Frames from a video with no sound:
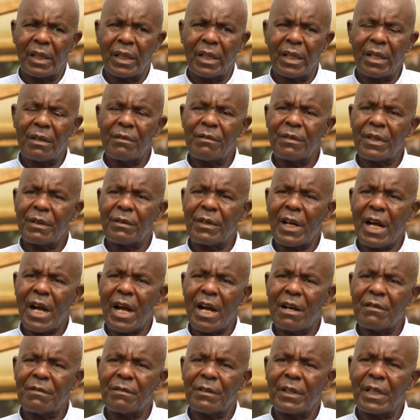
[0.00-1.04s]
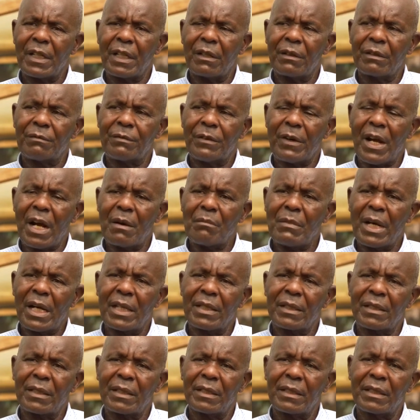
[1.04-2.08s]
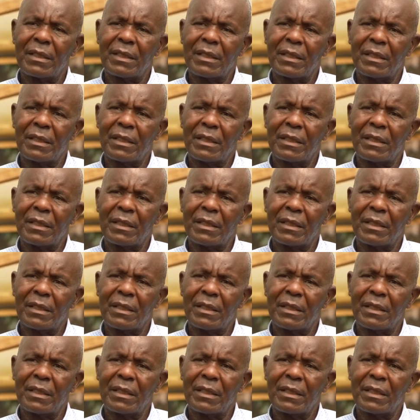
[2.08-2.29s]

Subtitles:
every farm has,